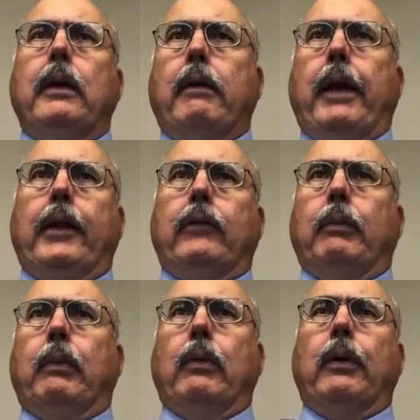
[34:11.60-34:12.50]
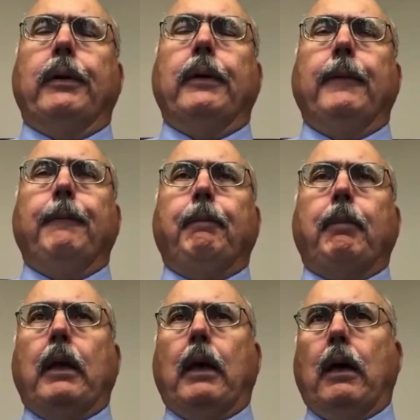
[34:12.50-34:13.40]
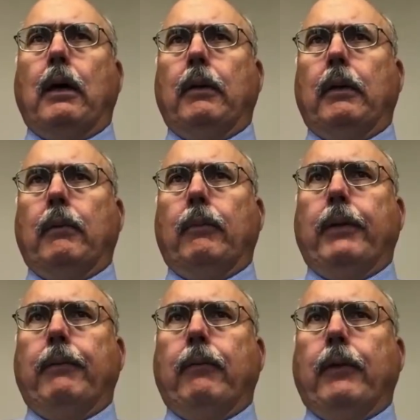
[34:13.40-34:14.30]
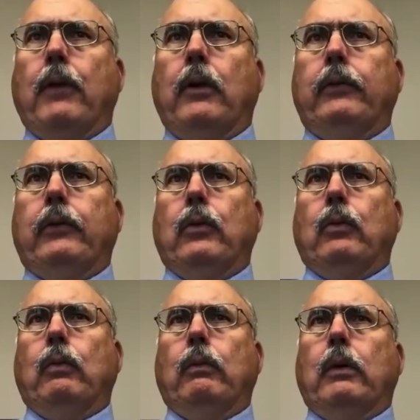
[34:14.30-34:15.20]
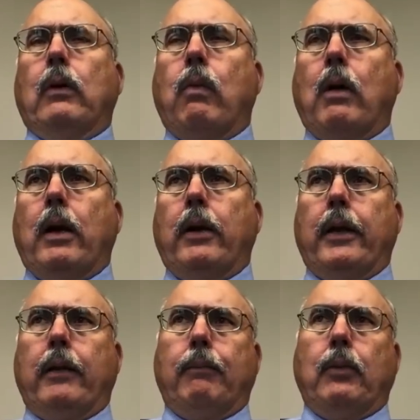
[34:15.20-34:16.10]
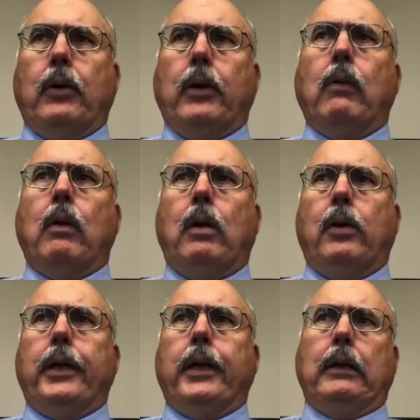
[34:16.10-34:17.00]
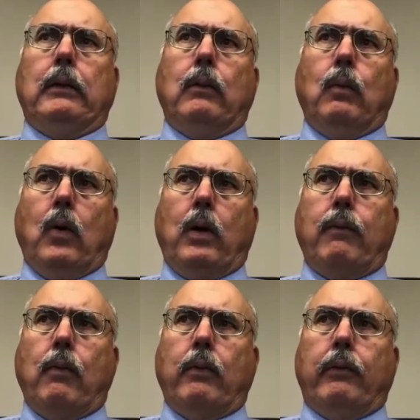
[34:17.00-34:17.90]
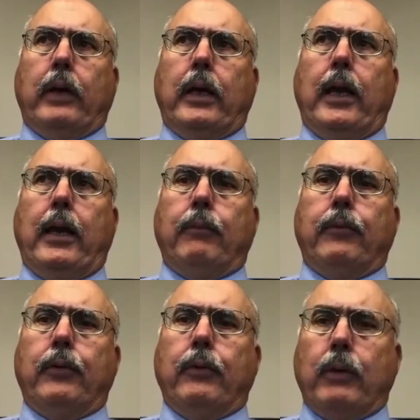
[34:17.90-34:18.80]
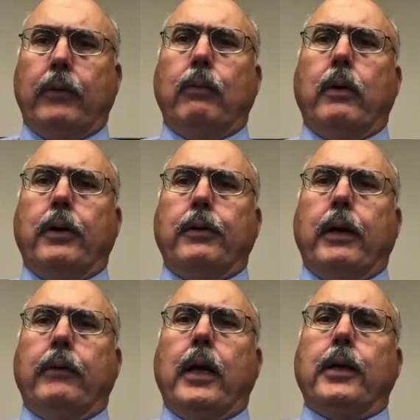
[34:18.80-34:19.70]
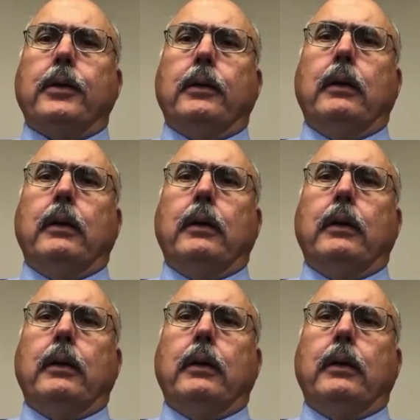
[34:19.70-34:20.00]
and support. Uh, we we've also acquired a pretty quality workforce that came through the Westwater transaction